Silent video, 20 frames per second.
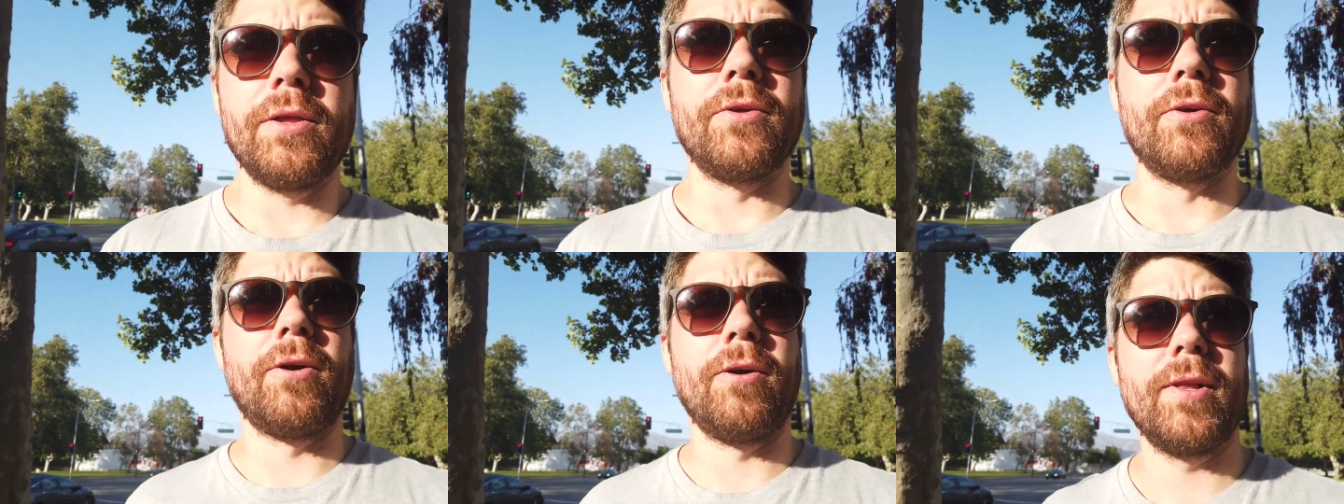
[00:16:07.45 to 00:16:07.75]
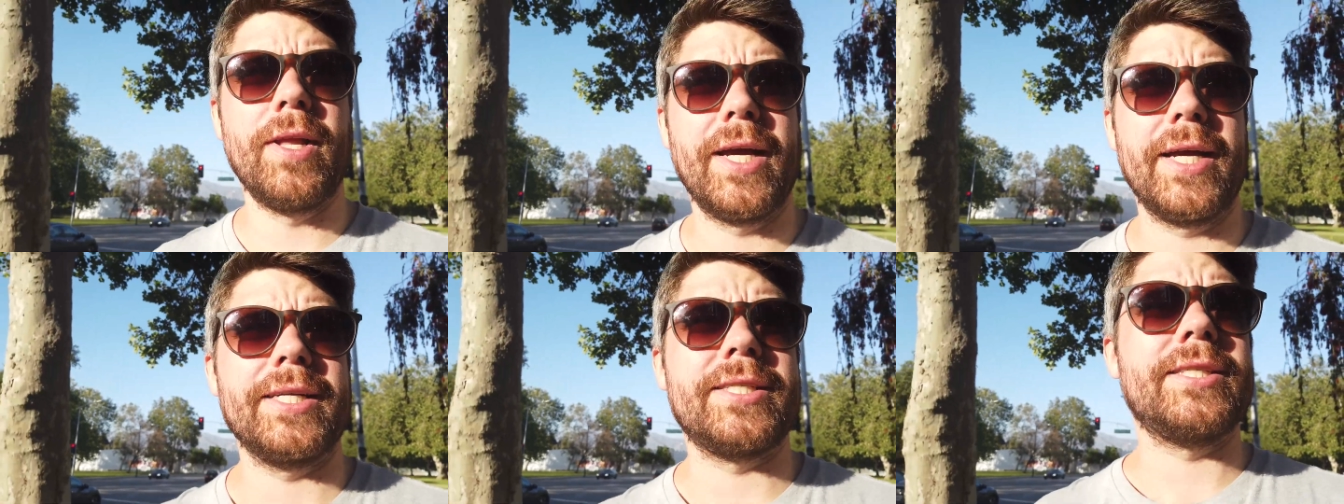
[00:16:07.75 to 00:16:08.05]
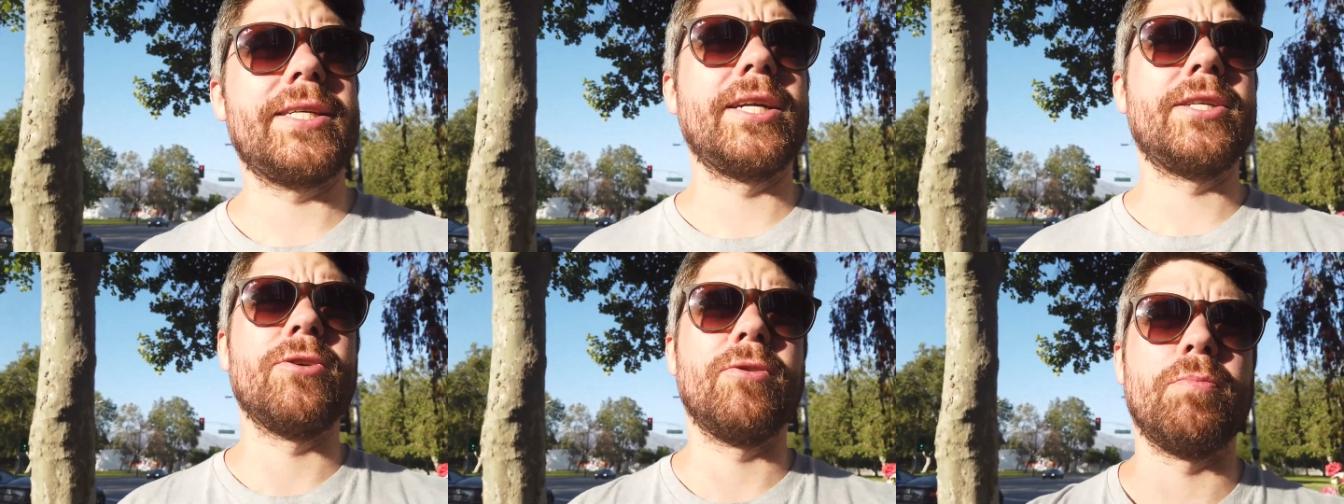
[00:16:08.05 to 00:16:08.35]
they're all like
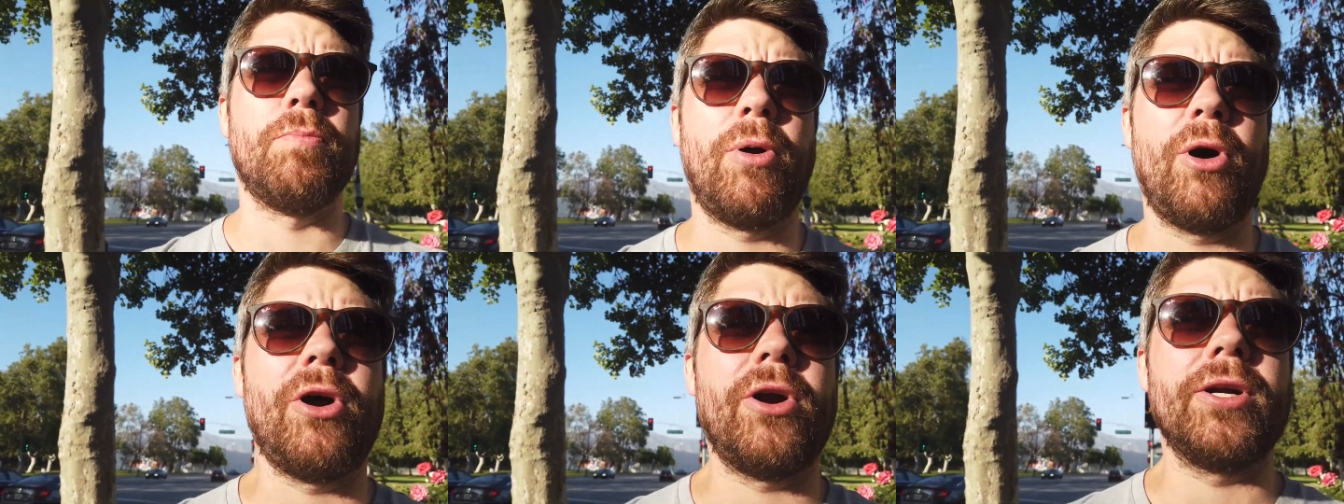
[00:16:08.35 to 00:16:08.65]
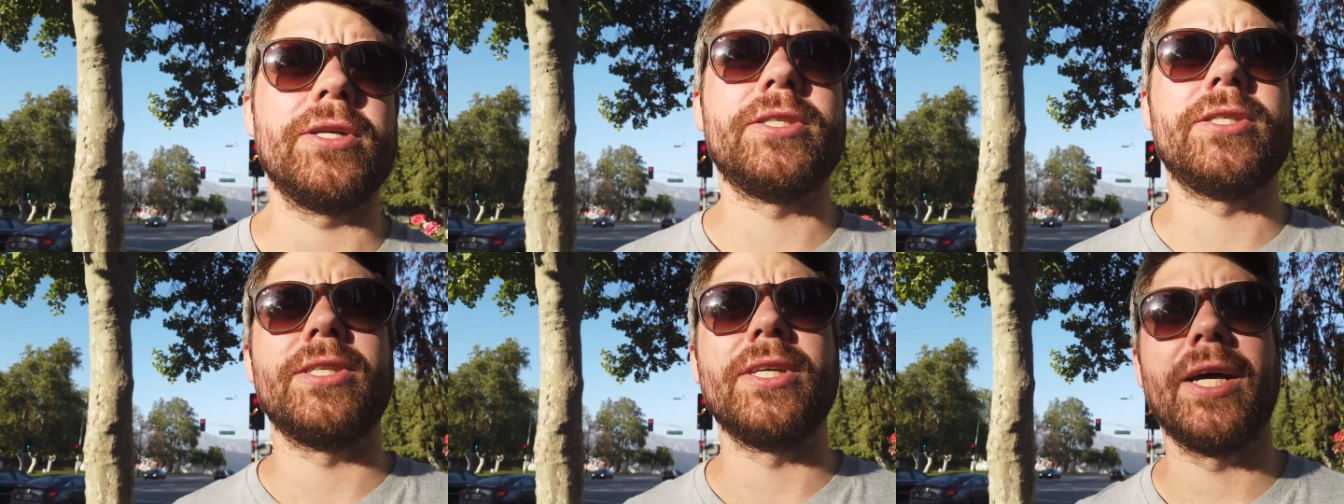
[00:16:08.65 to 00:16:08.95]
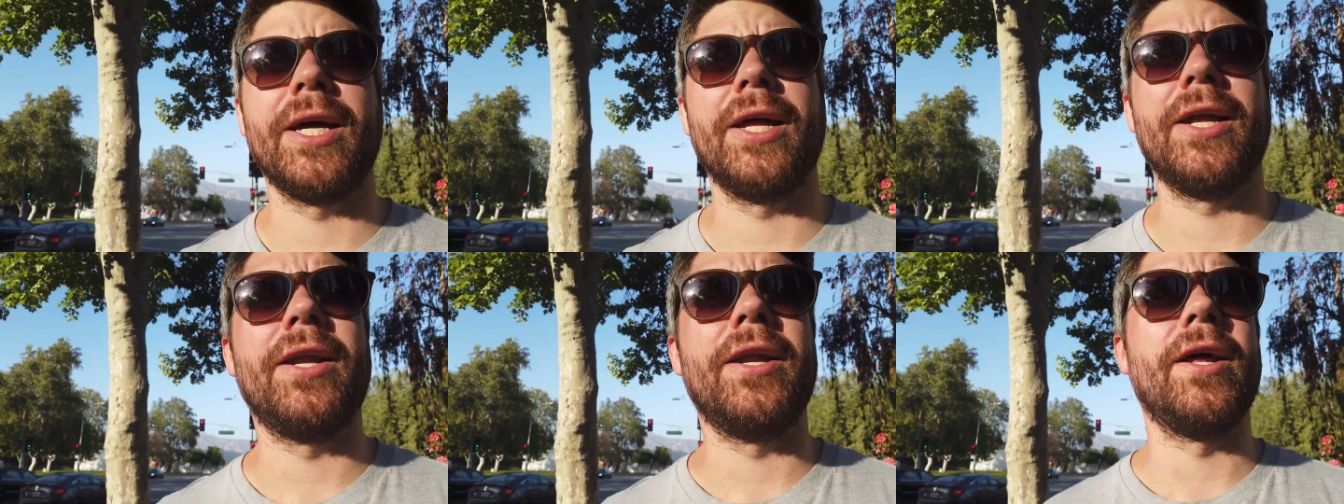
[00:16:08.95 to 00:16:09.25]
essential parts
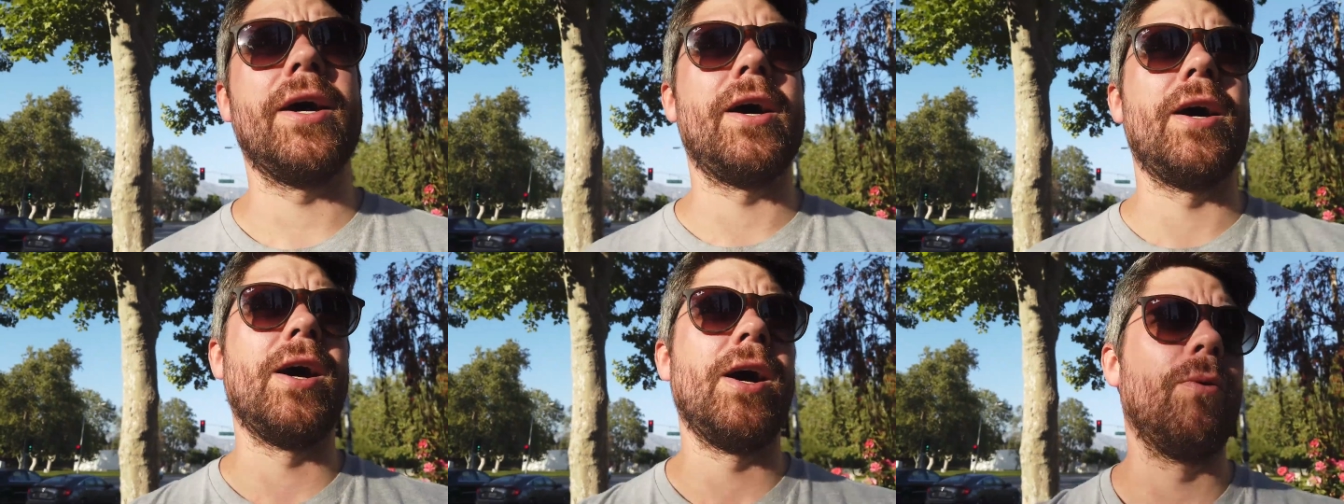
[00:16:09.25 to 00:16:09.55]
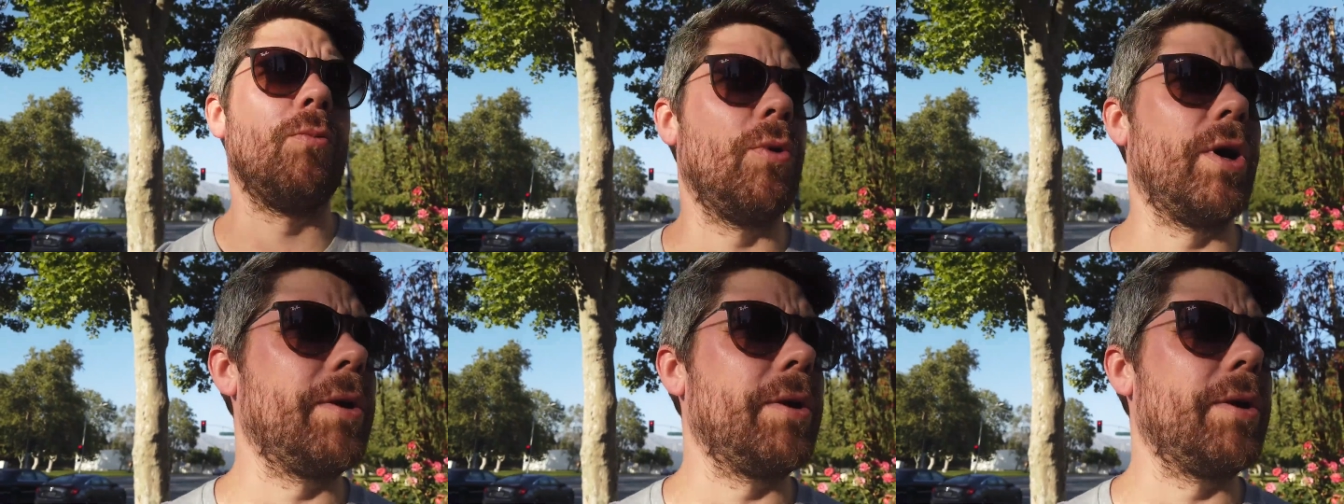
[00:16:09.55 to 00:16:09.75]
in uh,